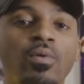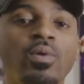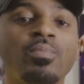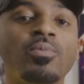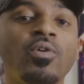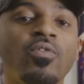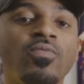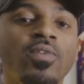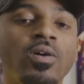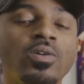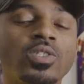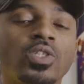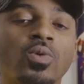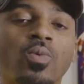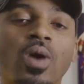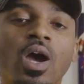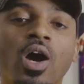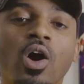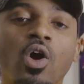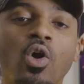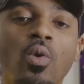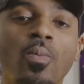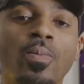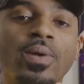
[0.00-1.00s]
we move on to
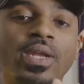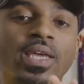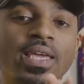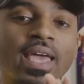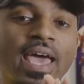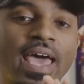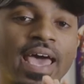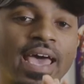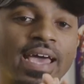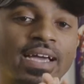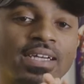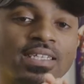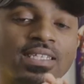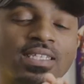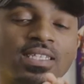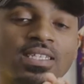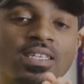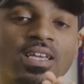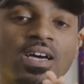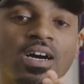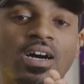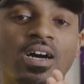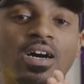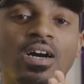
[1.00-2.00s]
our opening acts.
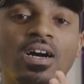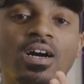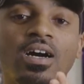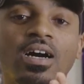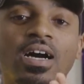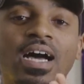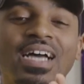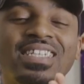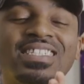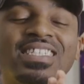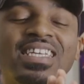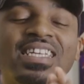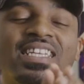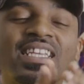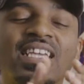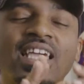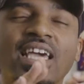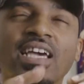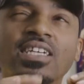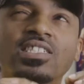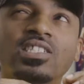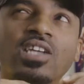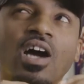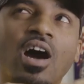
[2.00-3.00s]
I didn't
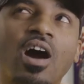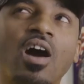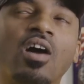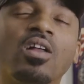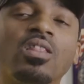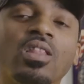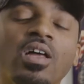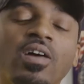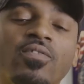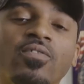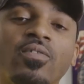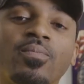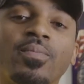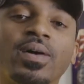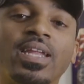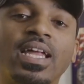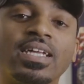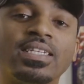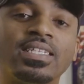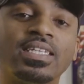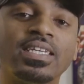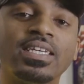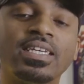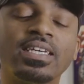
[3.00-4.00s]
catch all of them, but I
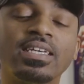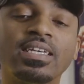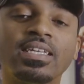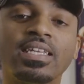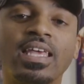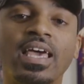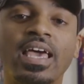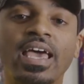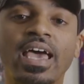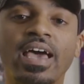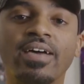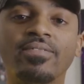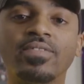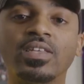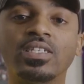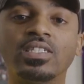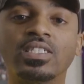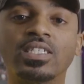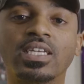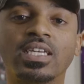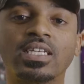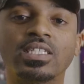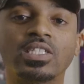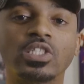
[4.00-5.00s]
did have the
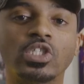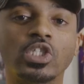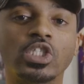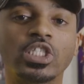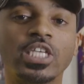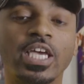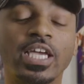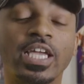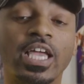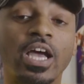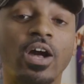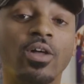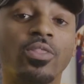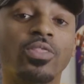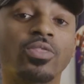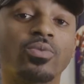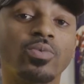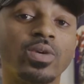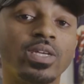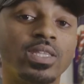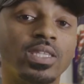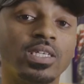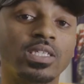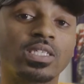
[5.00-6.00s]
chance to check out
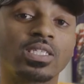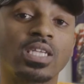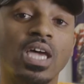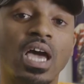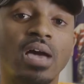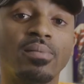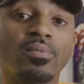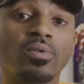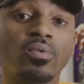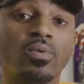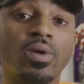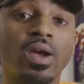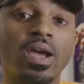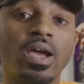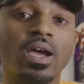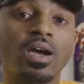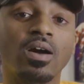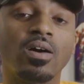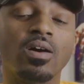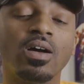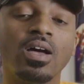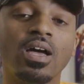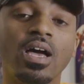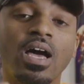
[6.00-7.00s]
3 this time
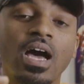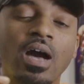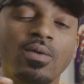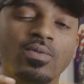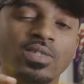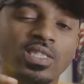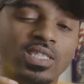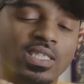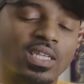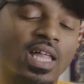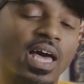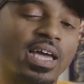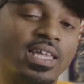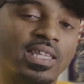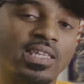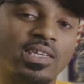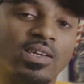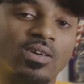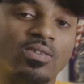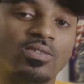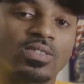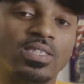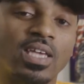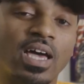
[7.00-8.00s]
around. I was slightly
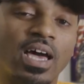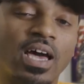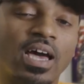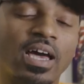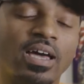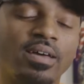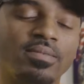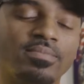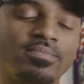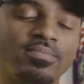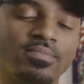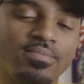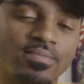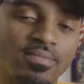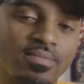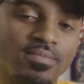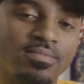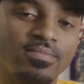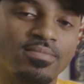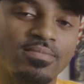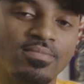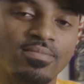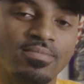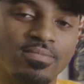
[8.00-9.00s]
on time.
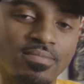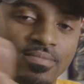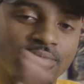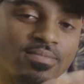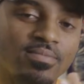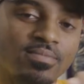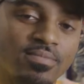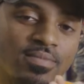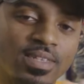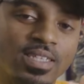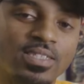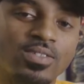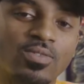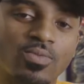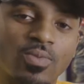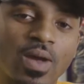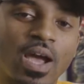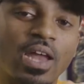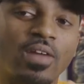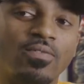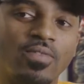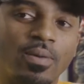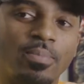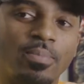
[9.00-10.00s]
That's a round of